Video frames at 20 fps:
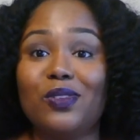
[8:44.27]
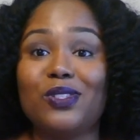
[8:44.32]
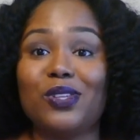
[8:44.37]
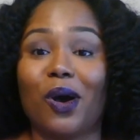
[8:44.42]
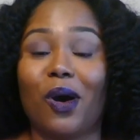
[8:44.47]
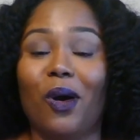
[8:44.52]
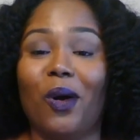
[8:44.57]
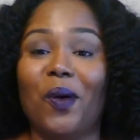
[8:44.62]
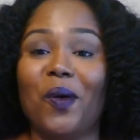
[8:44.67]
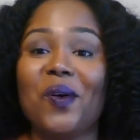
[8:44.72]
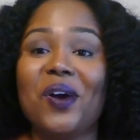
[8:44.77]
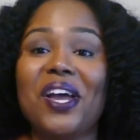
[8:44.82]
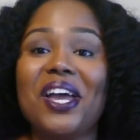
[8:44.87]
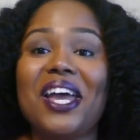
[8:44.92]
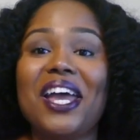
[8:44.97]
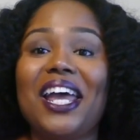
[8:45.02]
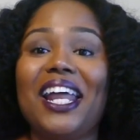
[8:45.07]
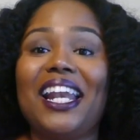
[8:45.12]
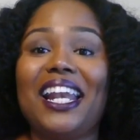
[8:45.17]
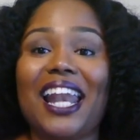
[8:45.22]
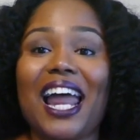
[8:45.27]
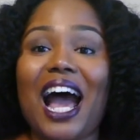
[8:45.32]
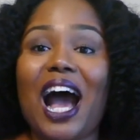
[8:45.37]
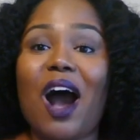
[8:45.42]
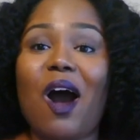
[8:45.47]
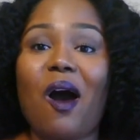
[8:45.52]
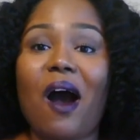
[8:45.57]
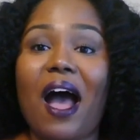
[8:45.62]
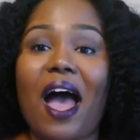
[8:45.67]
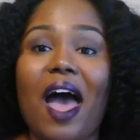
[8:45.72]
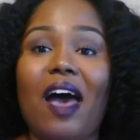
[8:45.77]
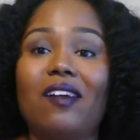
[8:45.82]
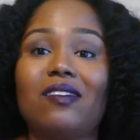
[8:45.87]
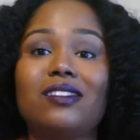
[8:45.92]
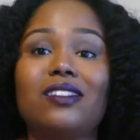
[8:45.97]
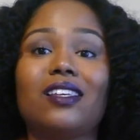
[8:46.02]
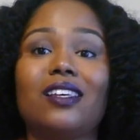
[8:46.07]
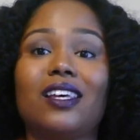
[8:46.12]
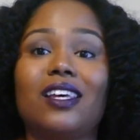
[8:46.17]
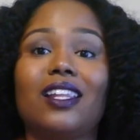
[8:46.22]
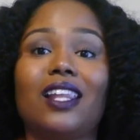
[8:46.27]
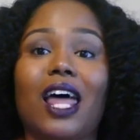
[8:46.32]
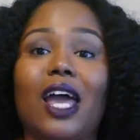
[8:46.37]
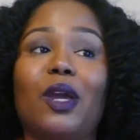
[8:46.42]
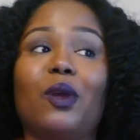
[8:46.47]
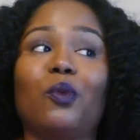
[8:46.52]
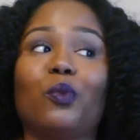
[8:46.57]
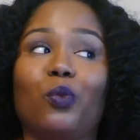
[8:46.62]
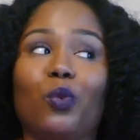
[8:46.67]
So now I have to like